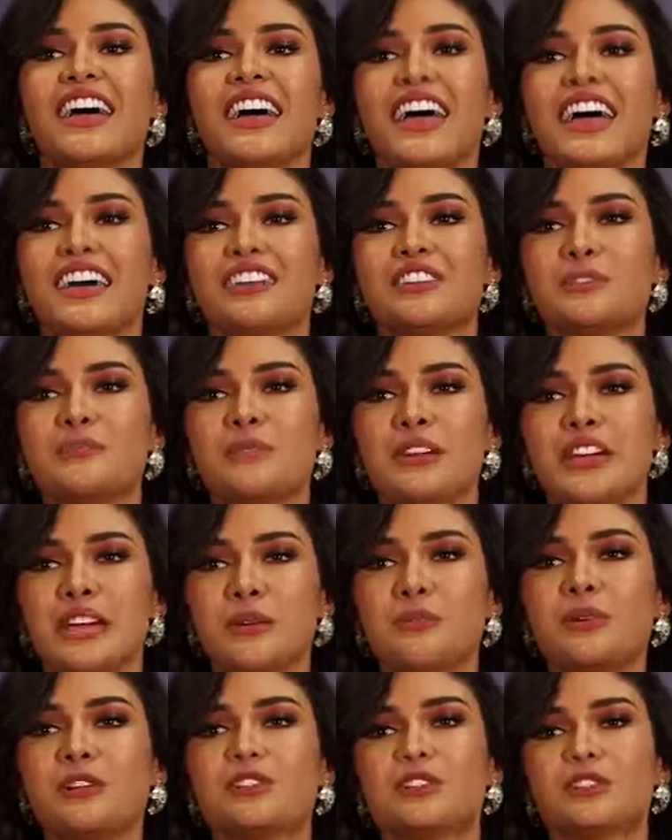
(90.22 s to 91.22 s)
And to be
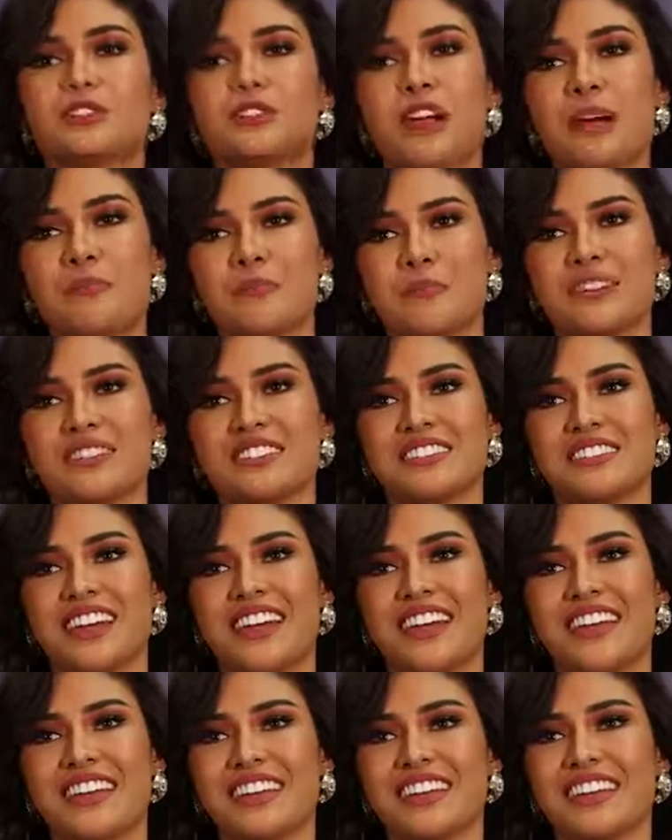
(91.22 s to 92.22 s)
able to
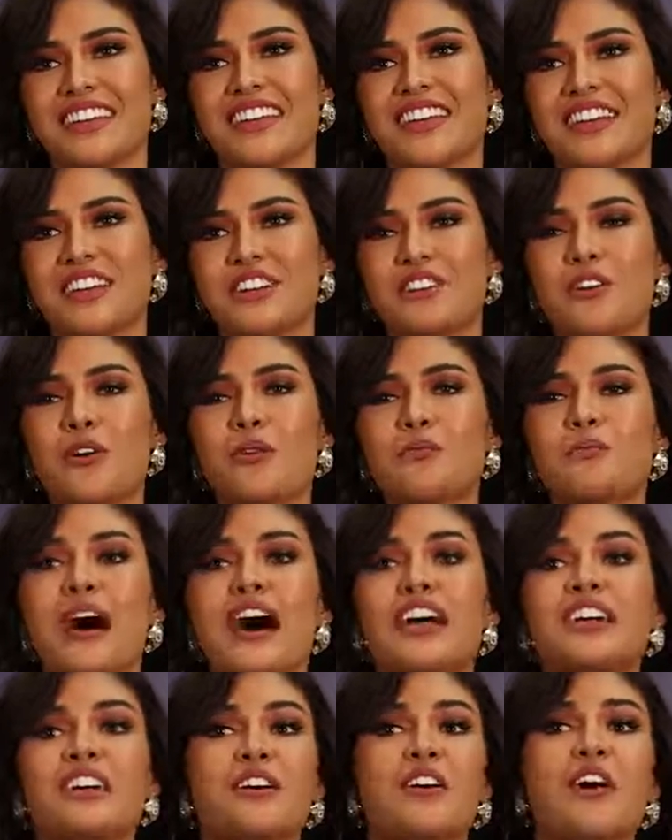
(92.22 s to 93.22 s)
represent, you know,
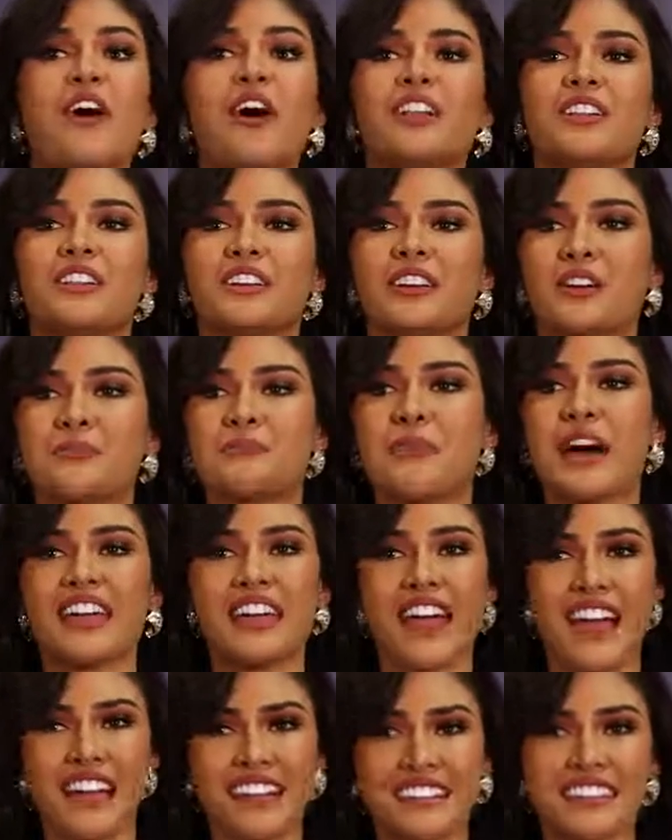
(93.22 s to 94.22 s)
my color, my
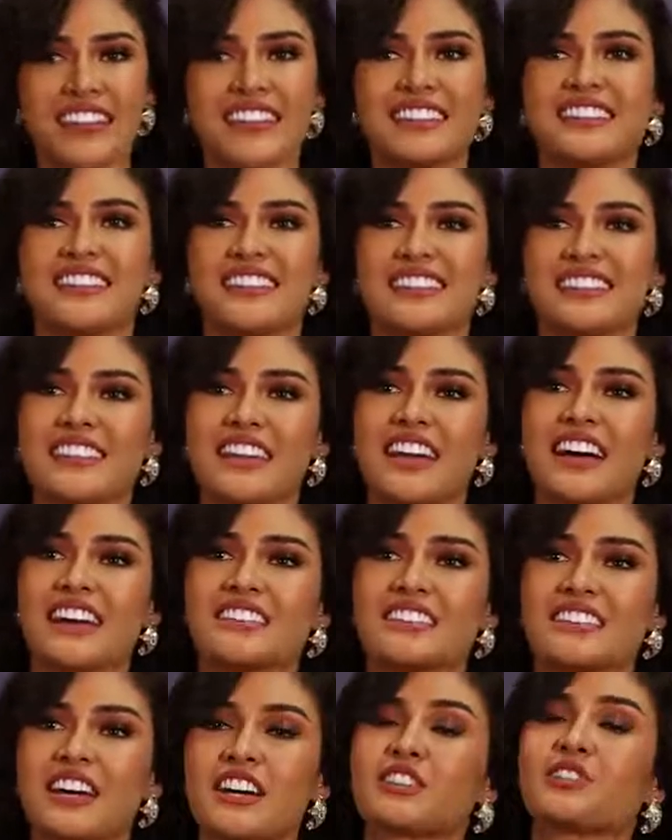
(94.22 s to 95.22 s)
identity
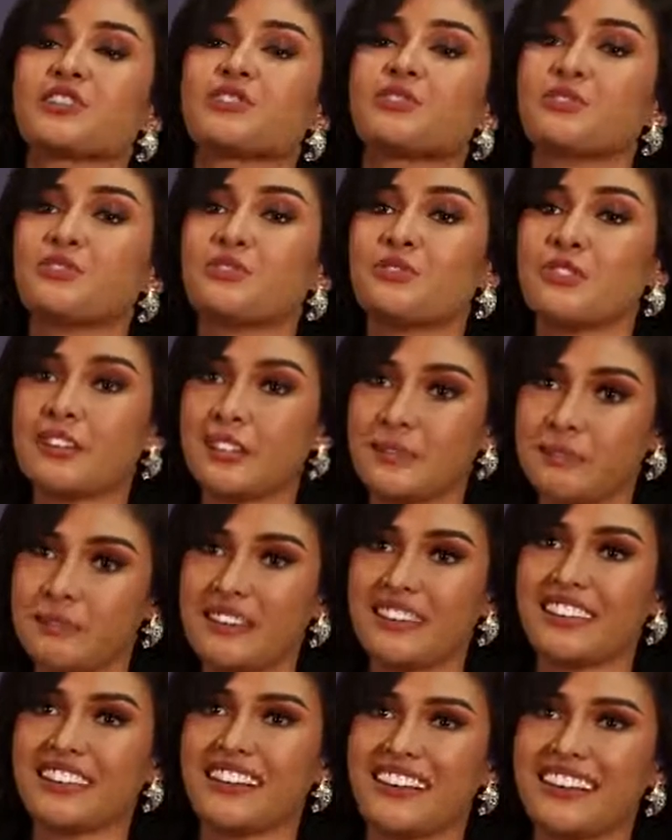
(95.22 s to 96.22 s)
as a true
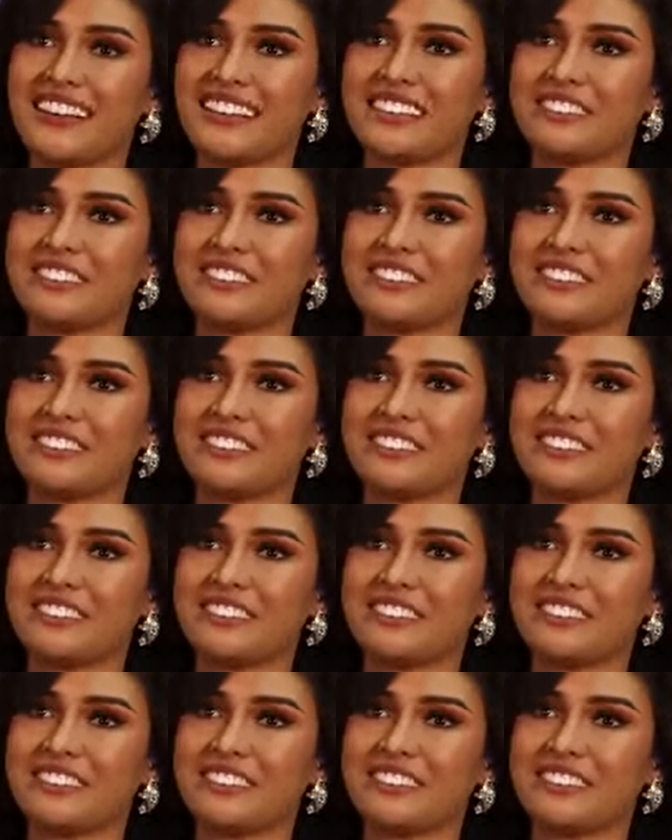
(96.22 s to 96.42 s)
Filipina.